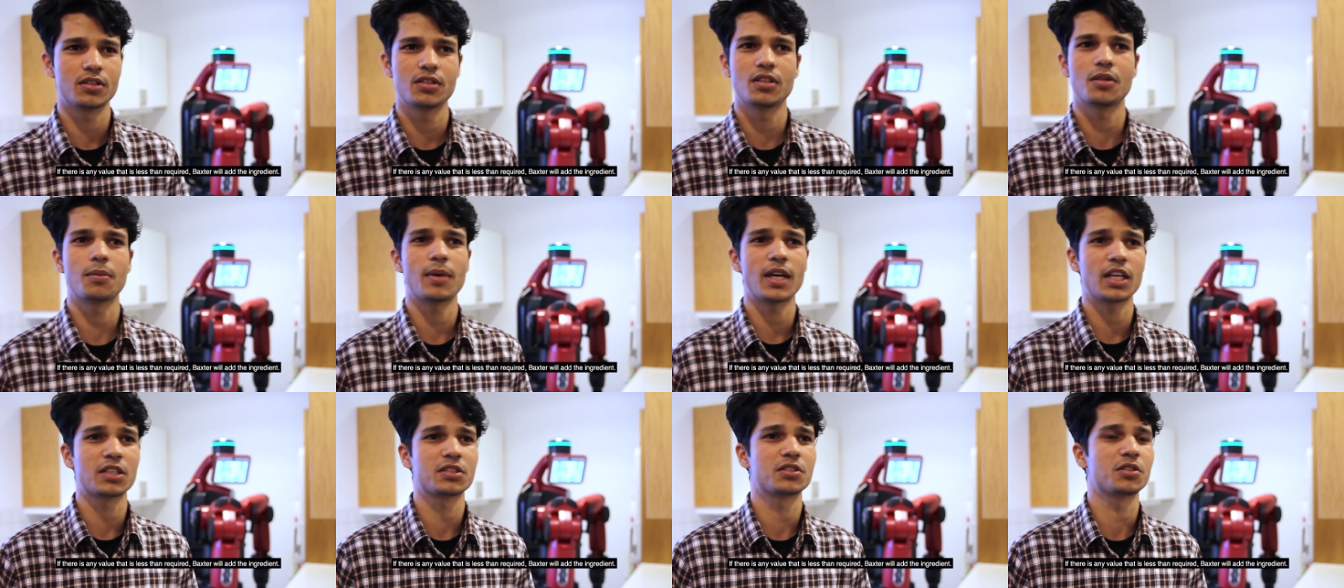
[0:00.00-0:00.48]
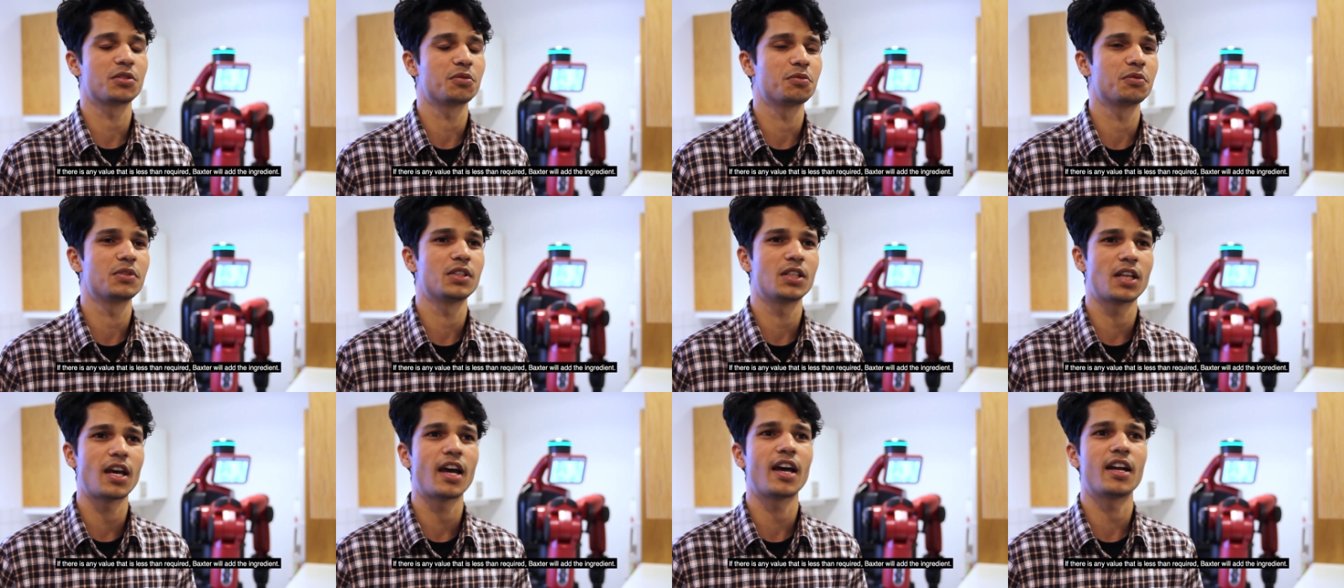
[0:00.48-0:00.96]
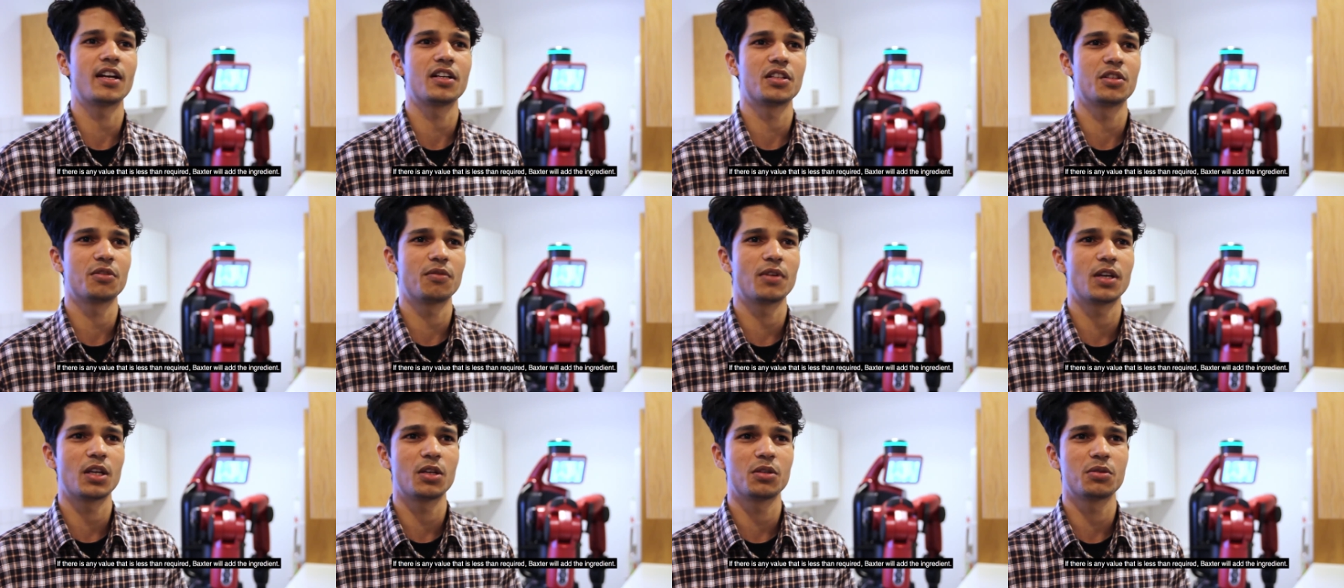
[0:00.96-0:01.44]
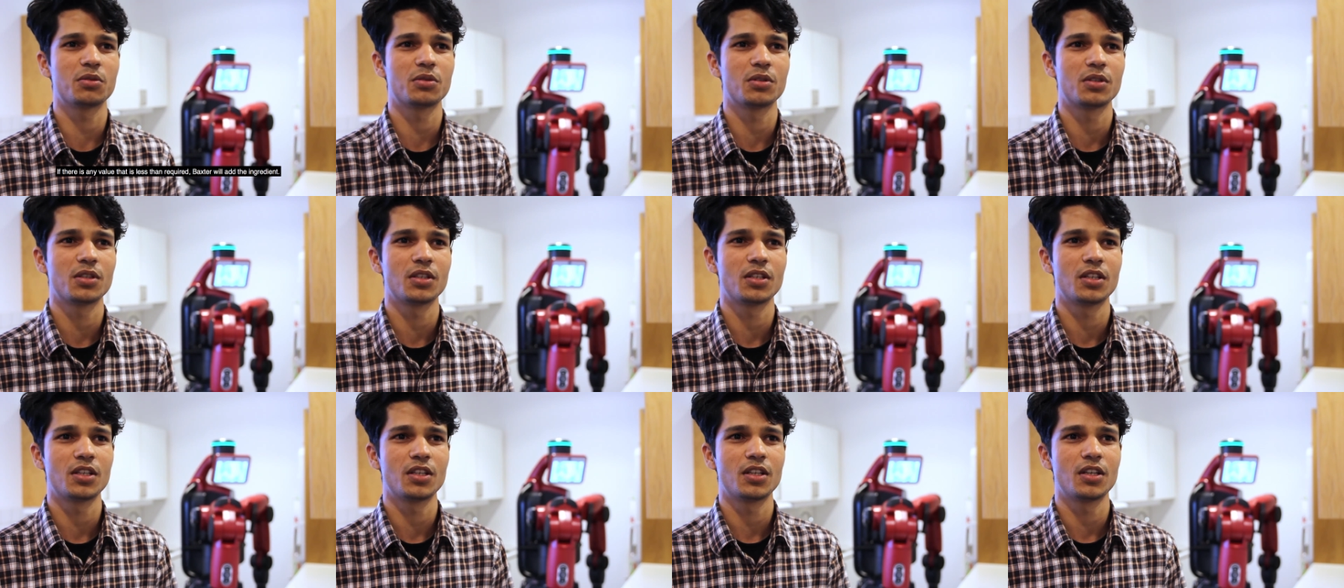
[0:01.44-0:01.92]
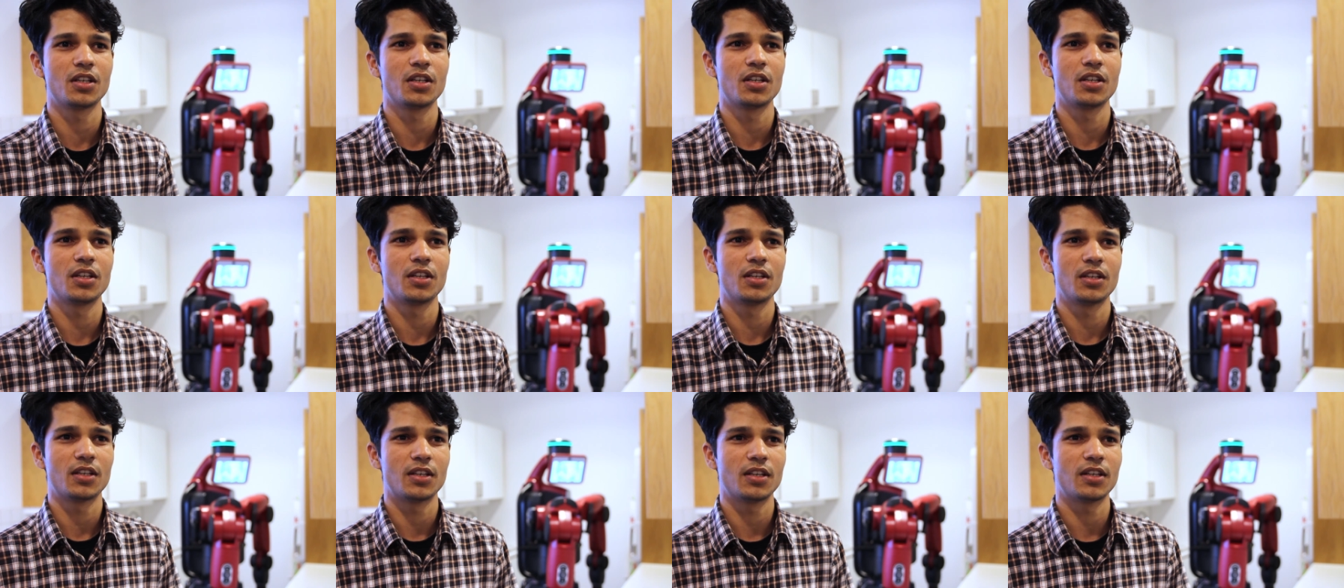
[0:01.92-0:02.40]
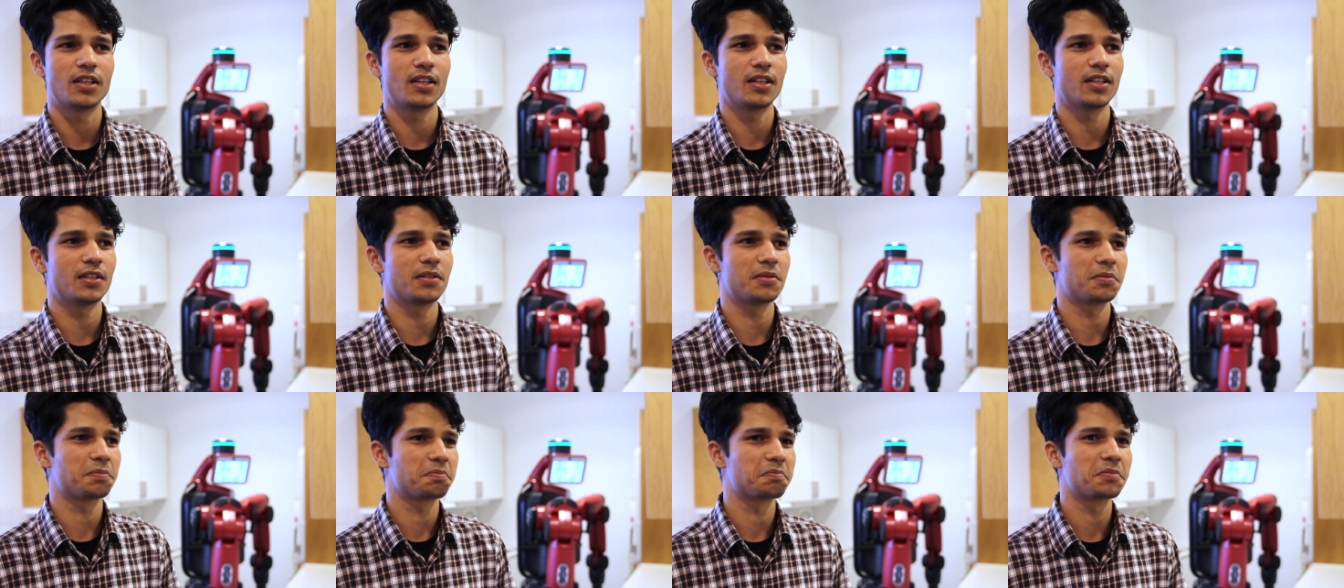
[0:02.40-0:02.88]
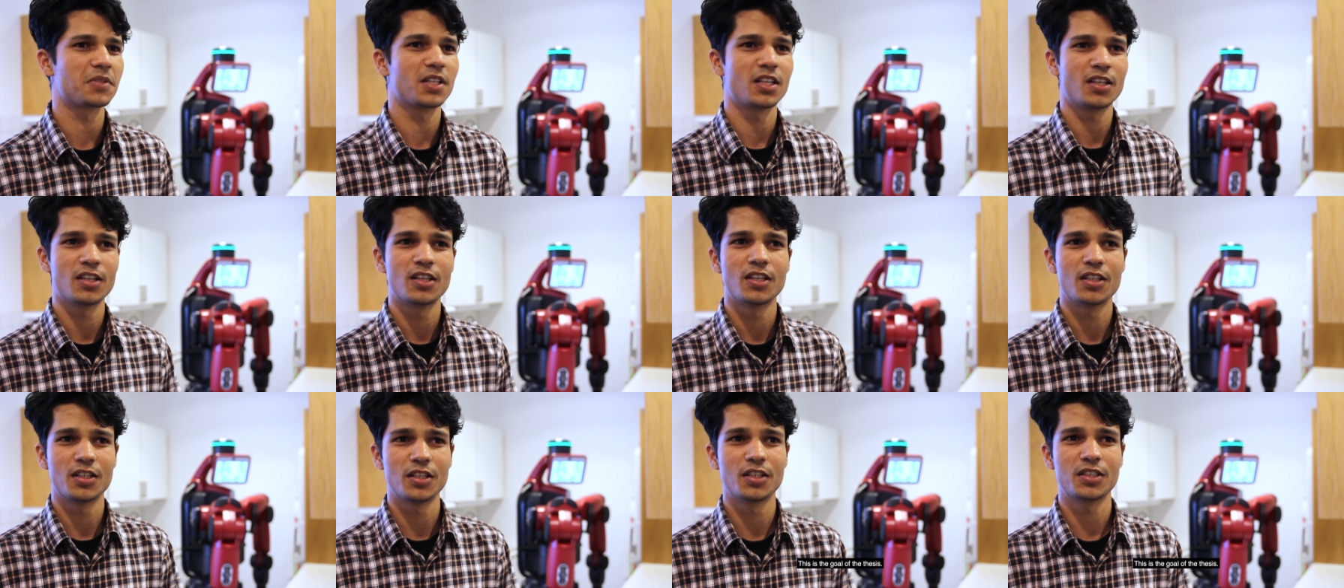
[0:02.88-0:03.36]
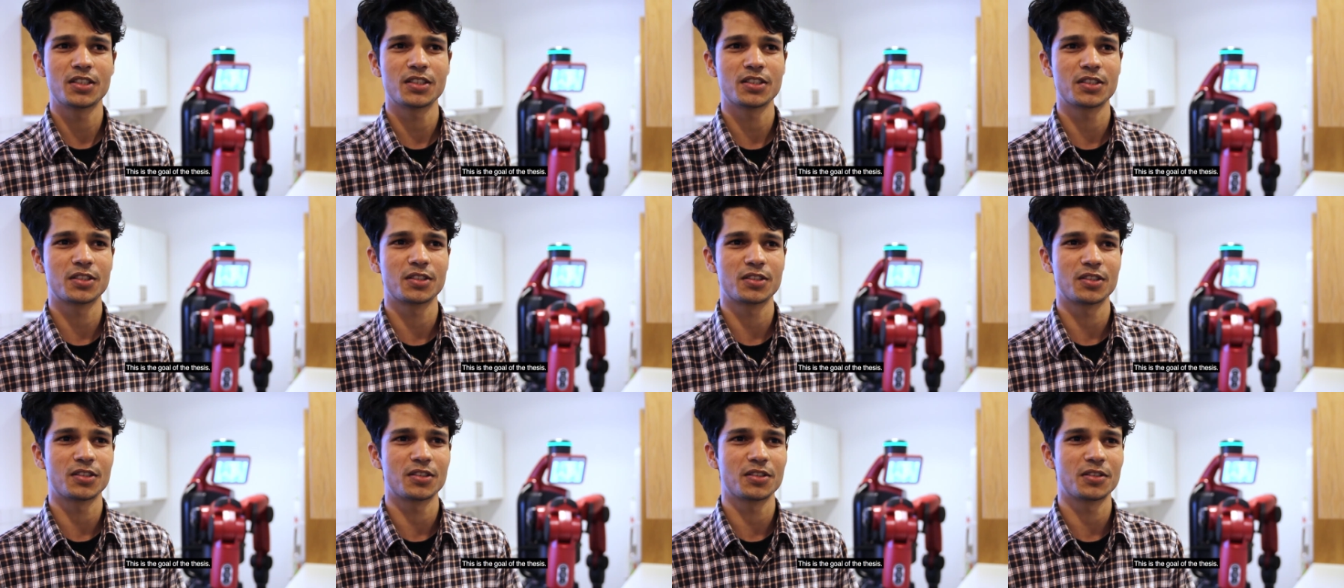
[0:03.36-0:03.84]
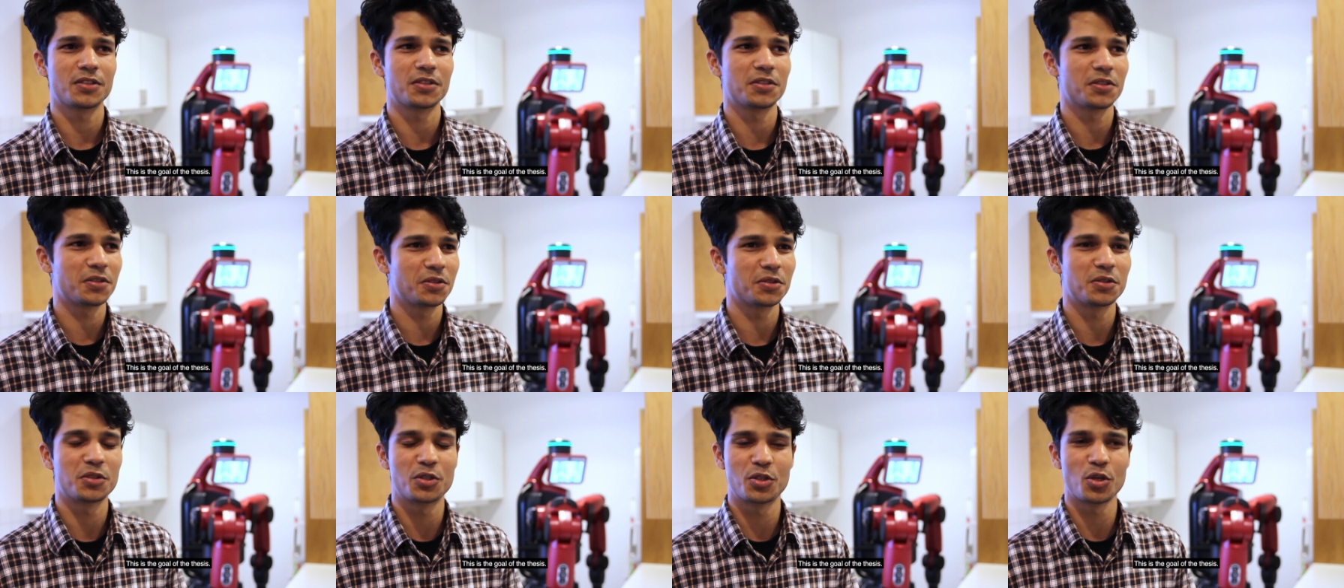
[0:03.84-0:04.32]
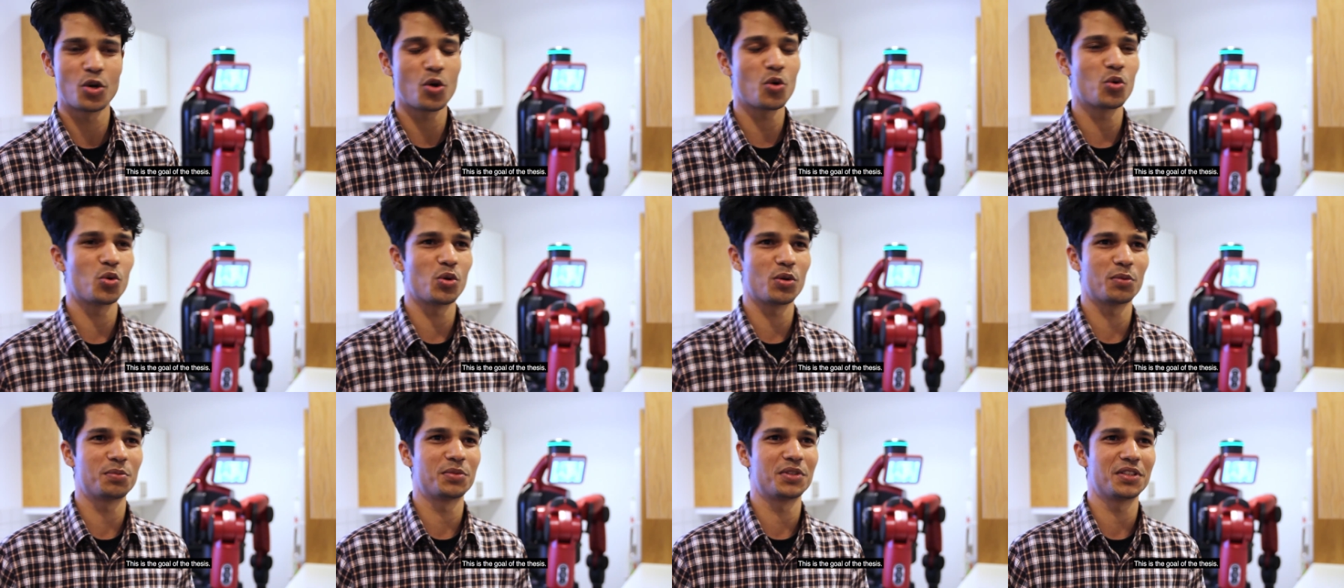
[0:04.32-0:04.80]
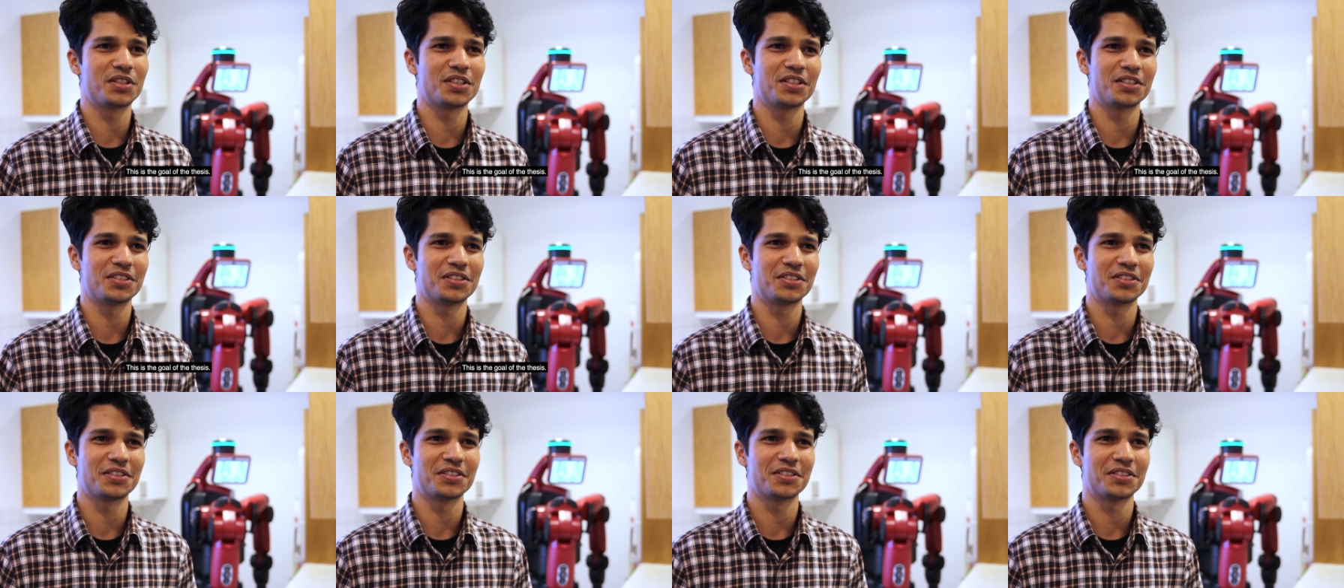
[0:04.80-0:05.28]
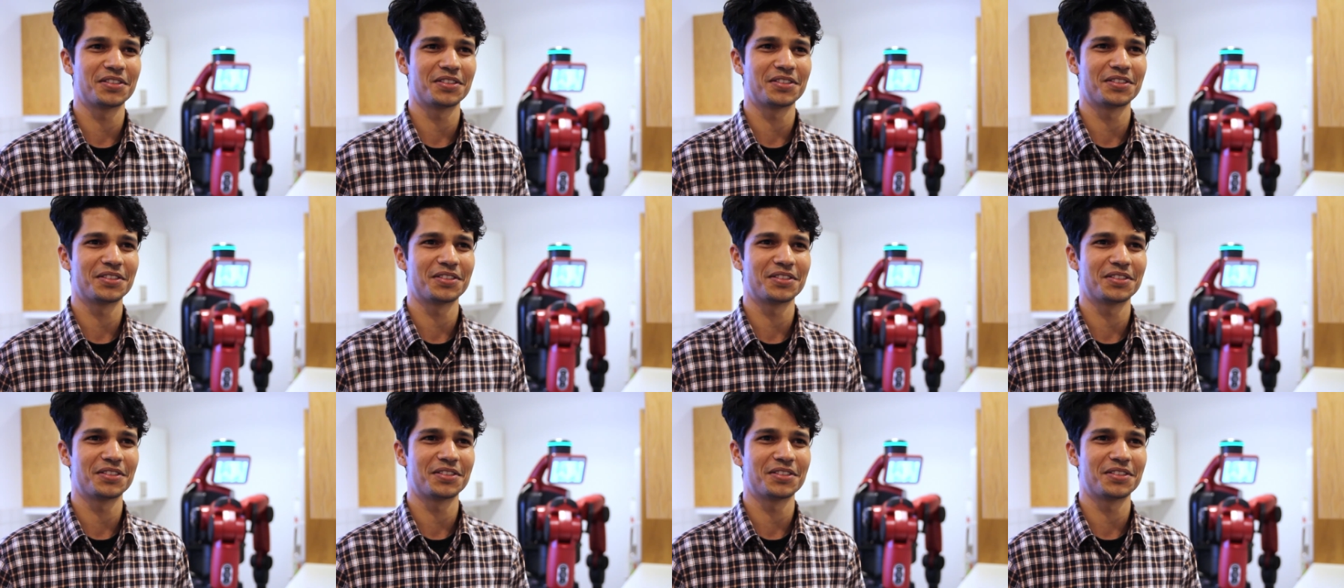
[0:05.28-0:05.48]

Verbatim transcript: the Baxter will add the value uh, this is the goal of the thesis